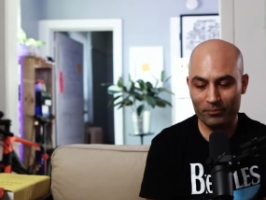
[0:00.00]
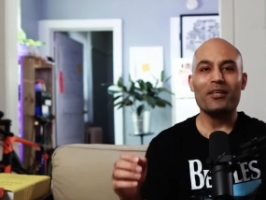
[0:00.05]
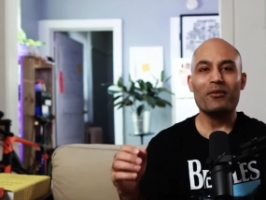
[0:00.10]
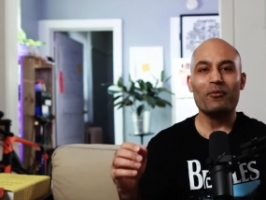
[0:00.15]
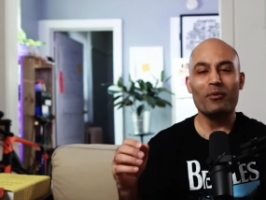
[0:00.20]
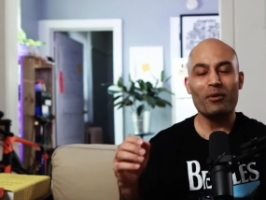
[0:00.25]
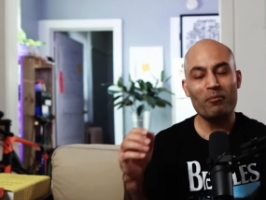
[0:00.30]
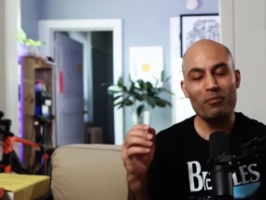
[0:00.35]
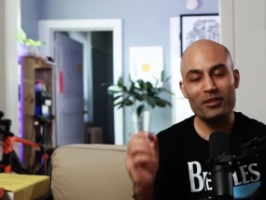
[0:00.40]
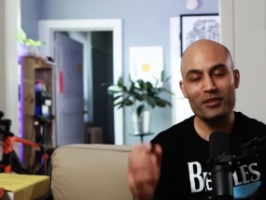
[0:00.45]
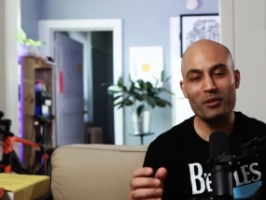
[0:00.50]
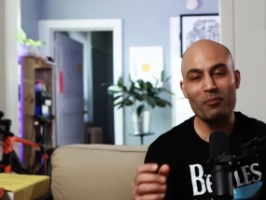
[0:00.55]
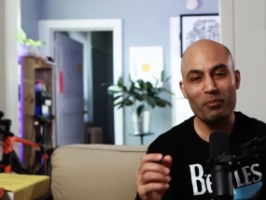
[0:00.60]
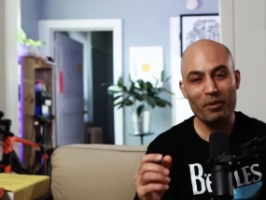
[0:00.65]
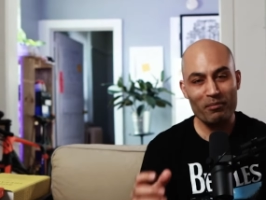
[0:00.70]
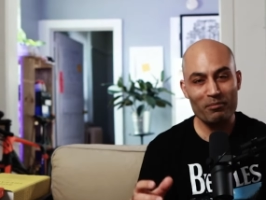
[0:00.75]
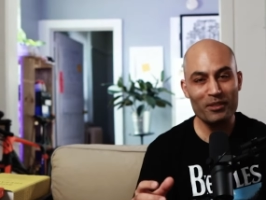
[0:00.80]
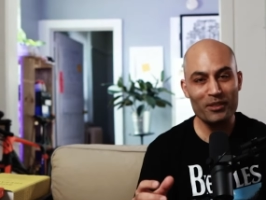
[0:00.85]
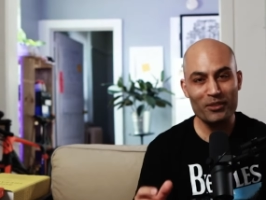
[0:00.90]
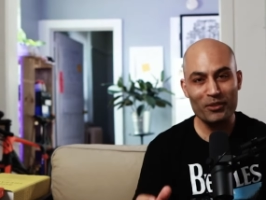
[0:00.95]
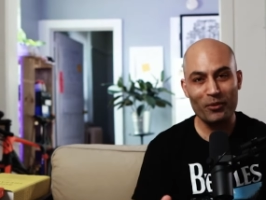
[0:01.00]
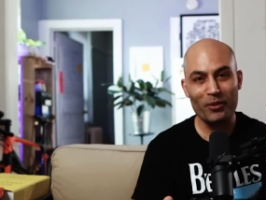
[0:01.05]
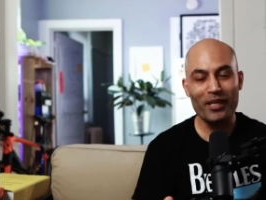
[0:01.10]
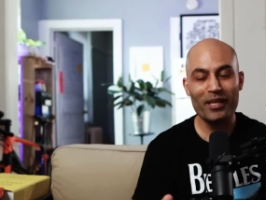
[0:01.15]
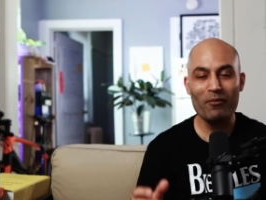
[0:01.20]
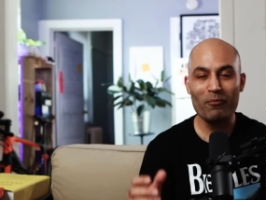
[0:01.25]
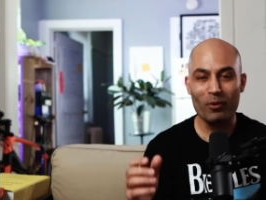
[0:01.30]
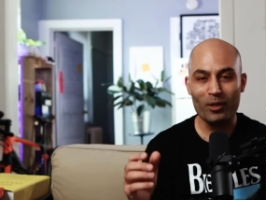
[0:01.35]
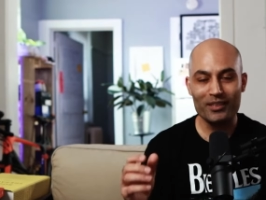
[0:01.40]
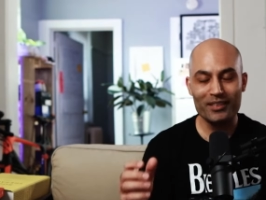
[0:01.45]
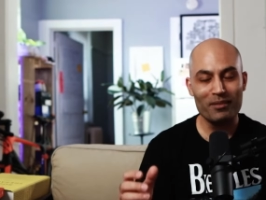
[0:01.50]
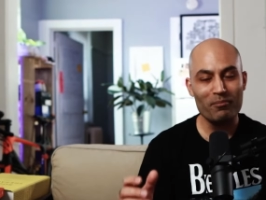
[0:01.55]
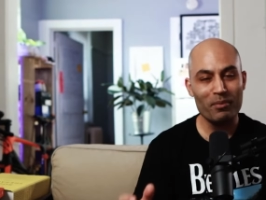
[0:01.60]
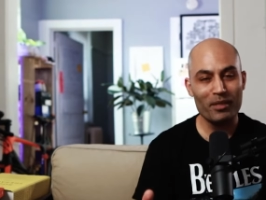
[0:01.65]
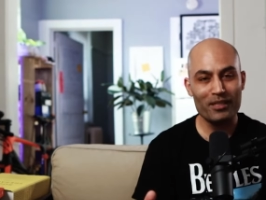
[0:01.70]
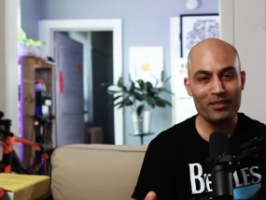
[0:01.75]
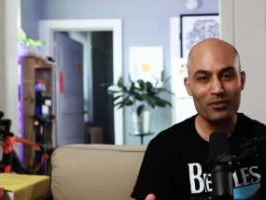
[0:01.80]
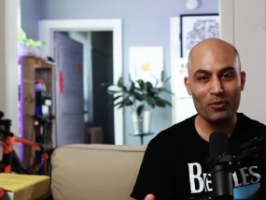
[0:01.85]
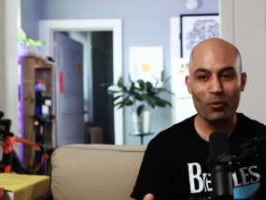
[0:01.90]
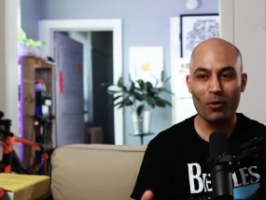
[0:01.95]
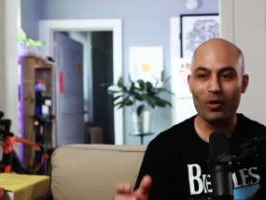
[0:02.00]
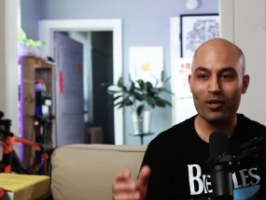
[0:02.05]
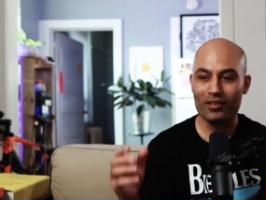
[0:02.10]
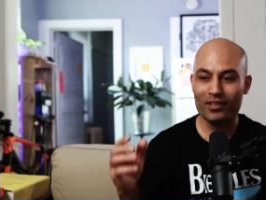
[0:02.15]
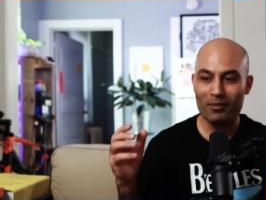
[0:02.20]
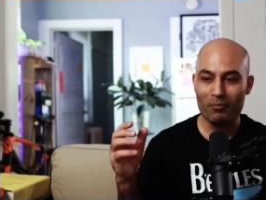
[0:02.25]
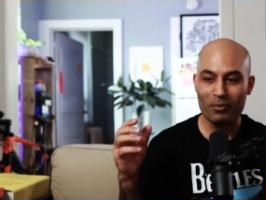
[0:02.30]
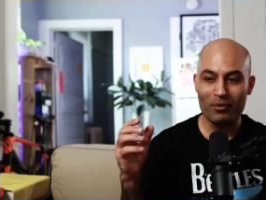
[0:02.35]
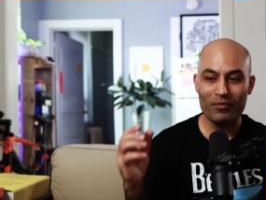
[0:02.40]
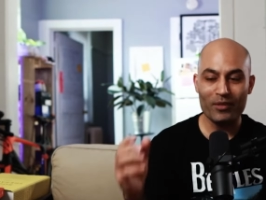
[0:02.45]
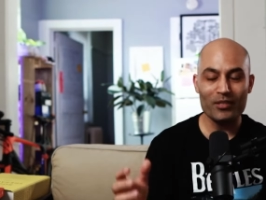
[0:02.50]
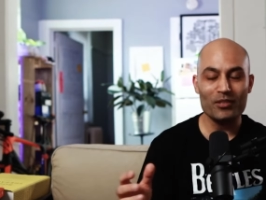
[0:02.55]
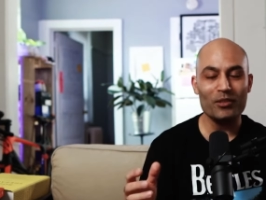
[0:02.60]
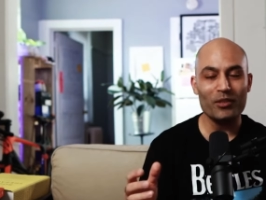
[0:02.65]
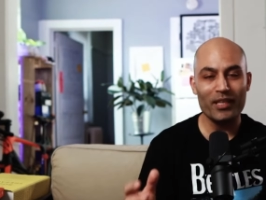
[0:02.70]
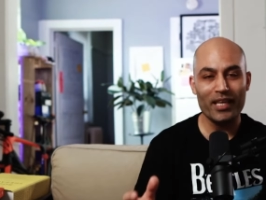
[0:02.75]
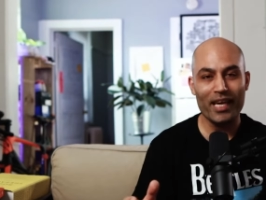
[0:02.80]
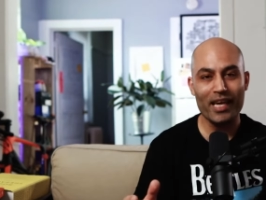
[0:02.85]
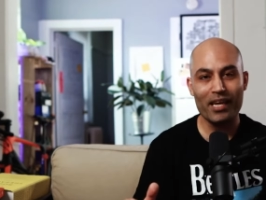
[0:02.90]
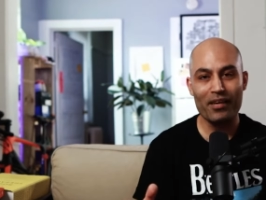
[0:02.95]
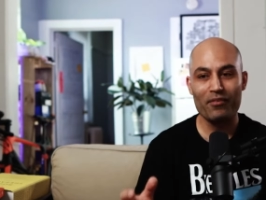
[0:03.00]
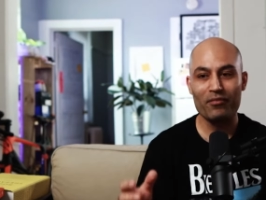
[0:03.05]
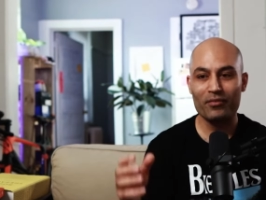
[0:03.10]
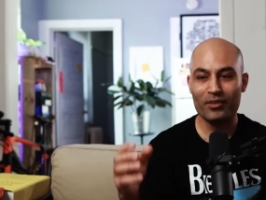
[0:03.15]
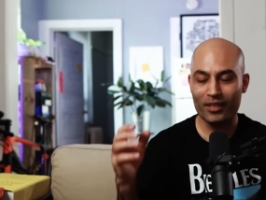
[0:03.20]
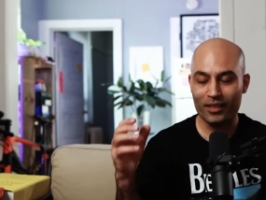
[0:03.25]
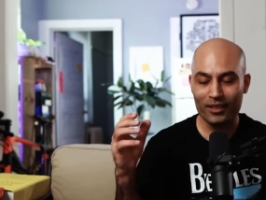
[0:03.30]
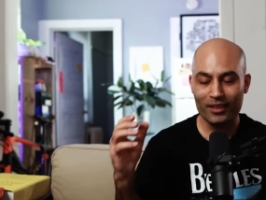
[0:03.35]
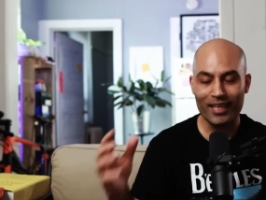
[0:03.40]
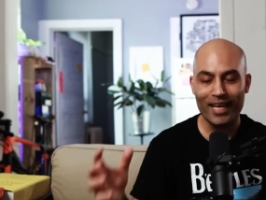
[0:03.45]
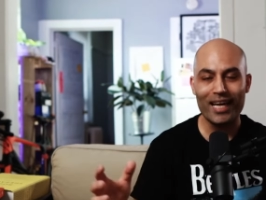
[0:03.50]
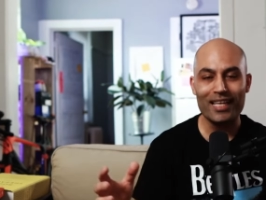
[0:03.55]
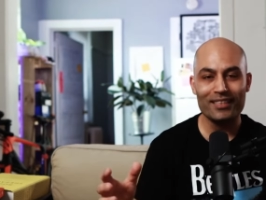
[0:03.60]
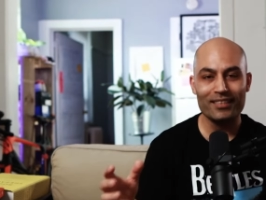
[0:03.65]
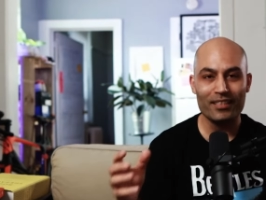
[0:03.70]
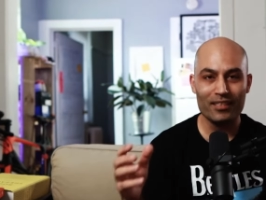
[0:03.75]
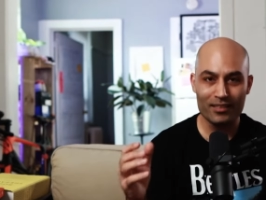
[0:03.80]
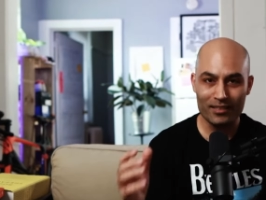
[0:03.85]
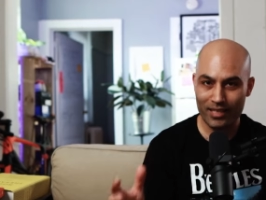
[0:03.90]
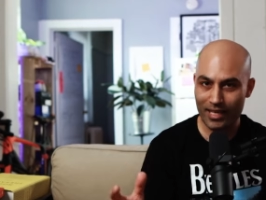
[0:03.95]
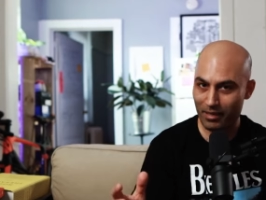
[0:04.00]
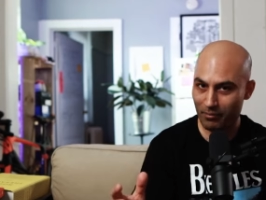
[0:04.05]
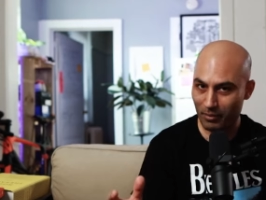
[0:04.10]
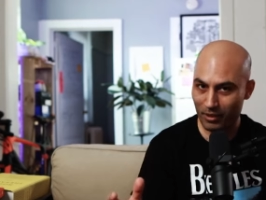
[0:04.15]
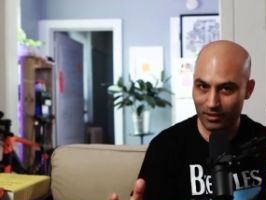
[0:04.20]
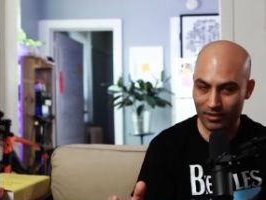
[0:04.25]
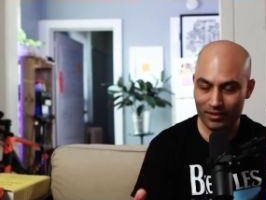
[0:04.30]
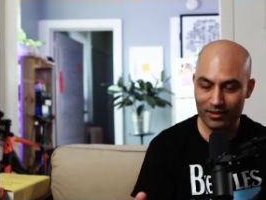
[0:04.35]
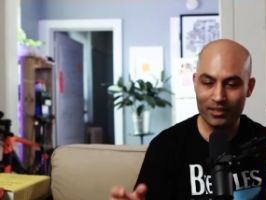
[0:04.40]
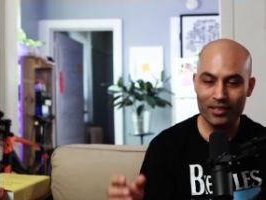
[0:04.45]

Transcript: When Mr. Premjeet Sodhi was in B school, the professor gave the class an assignment